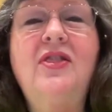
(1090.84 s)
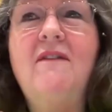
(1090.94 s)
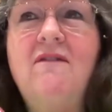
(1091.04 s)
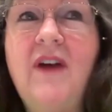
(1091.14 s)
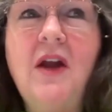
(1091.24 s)

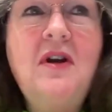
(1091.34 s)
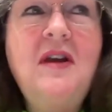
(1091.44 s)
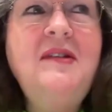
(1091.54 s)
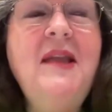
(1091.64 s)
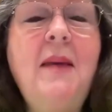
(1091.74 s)
the
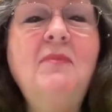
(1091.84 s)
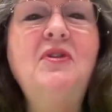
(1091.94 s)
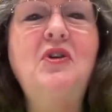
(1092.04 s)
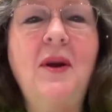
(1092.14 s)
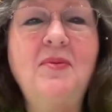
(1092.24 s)
very same
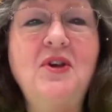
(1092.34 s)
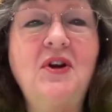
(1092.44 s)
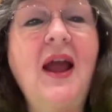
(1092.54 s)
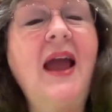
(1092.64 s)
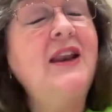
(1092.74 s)

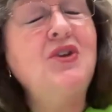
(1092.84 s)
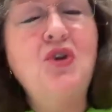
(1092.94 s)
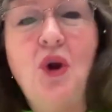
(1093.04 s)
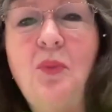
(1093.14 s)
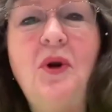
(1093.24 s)
scripture and
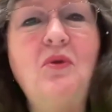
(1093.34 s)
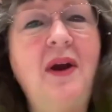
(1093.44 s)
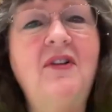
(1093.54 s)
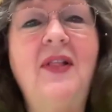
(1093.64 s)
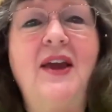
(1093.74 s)
interpret
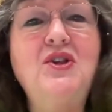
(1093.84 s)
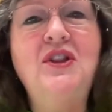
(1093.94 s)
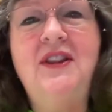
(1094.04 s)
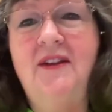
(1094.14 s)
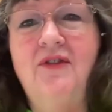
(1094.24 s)

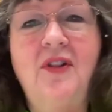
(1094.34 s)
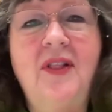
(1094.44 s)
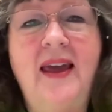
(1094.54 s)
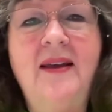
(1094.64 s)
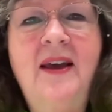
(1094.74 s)
Revelation
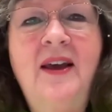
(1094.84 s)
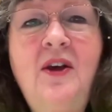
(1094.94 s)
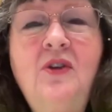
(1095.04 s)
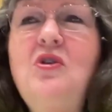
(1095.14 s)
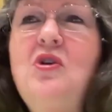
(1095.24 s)
differently.
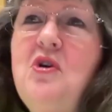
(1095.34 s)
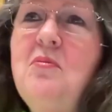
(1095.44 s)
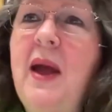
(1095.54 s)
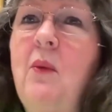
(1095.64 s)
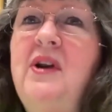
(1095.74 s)
So
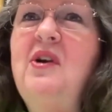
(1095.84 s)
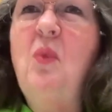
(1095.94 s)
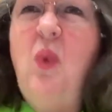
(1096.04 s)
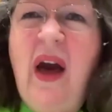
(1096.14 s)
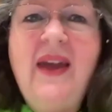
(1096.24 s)
you might wonder,
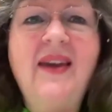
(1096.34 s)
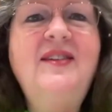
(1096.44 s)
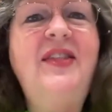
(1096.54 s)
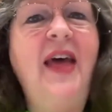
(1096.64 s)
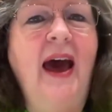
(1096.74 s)
why
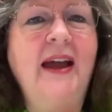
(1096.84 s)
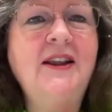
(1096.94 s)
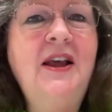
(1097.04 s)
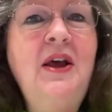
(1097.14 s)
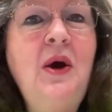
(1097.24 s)
is that?